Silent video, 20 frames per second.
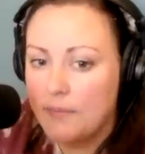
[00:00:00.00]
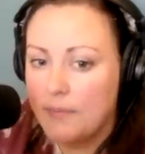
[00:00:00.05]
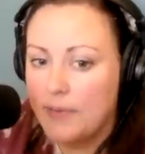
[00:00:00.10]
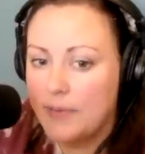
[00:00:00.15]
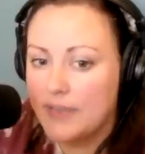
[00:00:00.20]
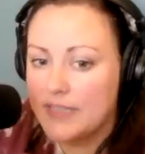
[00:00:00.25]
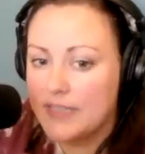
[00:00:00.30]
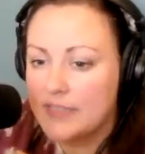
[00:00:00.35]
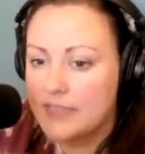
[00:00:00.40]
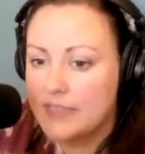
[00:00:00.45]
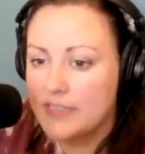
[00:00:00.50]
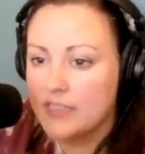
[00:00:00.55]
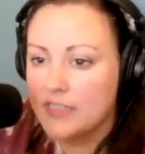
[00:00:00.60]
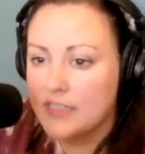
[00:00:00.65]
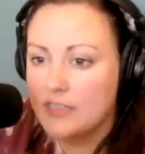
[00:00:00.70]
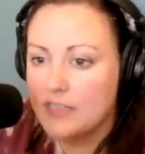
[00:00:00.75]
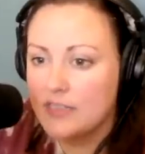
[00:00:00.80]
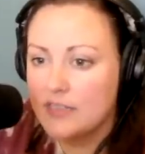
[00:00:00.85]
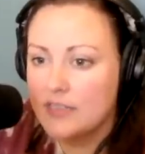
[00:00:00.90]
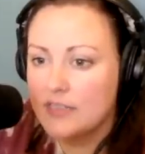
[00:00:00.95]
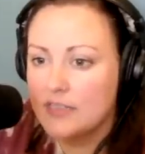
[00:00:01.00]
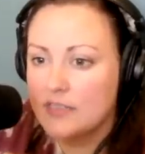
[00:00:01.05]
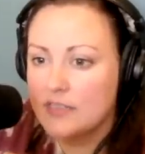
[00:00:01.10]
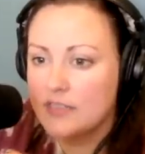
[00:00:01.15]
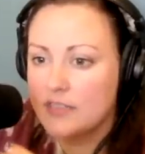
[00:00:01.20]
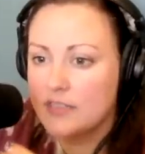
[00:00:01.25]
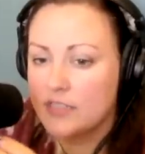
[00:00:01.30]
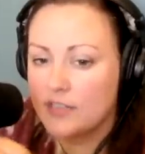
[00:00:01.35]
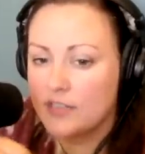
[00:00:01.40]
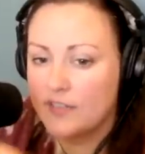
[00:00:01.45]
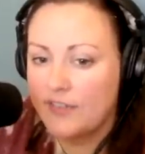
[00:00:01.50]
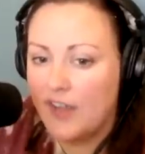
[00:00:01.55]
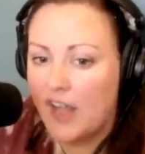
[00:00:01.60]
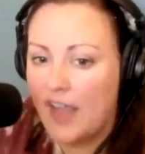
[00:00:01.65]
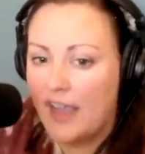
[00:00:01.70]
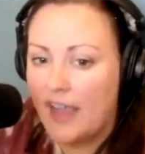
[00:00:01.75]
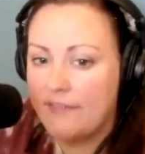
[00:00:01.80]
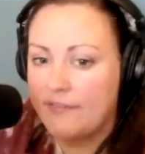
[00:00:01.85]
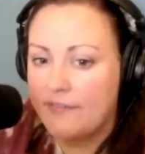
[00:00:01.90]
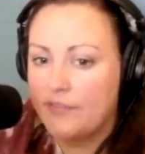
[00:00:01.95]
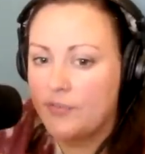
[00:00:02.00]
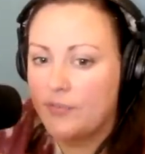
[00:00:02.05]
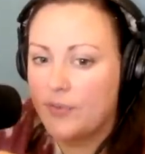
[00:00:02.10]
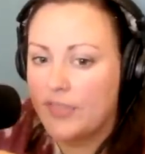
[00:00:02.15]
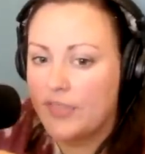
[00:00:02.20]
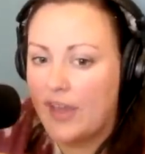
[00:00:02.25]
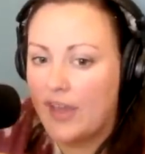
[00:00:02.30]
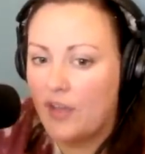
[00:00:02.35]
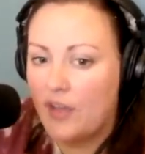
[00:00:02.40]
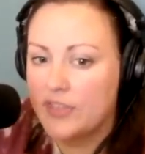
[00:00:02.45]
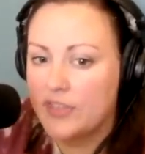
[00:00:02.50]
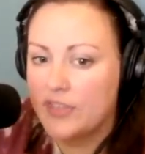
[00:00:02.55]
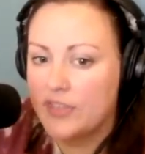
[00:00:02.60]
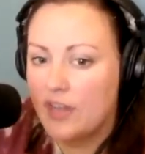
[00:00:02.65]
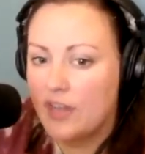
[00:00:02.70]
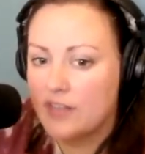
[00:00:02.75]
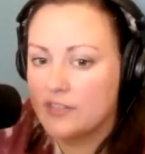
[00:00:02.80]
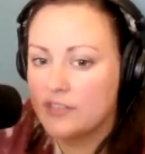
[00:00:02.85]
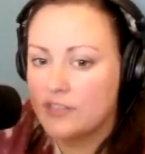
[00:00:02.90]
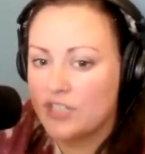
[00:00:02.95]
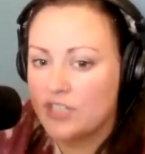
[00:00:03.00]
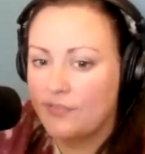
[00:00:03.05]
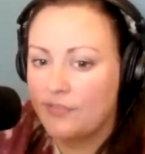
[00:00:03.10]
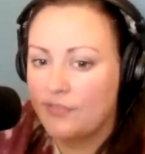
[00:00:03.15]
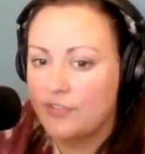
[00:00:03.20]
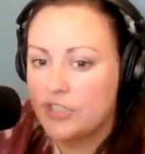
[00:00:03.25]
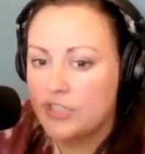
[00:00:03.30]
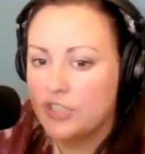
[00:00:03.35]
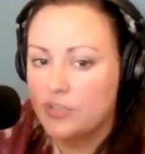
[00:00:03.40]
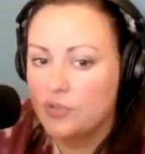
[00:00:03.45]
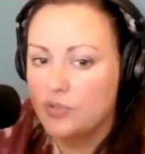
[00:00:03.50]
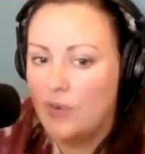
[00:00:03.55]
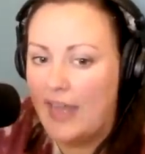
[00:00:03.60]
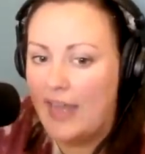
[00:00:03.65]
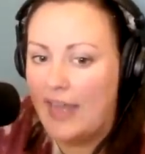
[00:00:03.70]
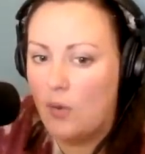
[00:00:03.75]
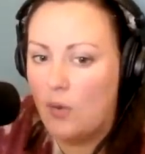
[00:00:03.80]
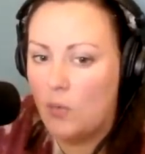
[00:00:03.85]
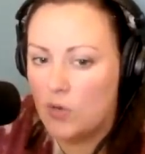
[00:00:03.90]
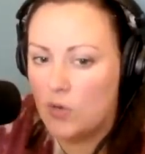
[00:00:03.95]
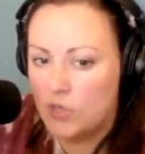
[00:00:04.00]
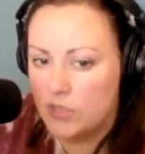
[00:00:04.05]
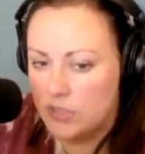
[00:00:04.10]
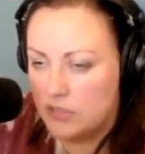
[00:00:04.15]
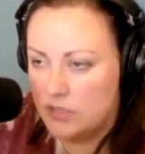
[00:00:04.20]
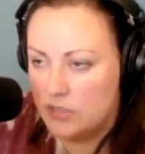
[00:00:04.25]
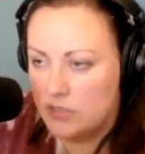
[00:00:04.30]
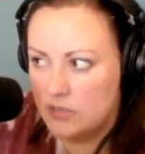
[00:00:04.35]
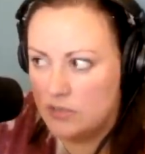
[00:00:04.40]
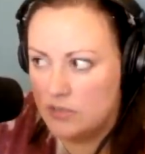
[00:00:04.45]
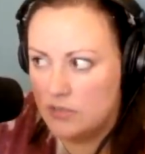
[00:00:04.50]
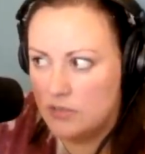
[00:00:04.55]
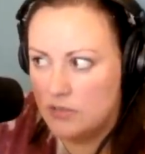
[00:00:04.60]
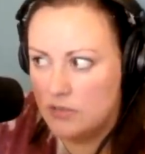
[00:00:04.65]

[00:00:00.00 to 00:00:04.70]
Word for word: but still survived without this oxygen for two hours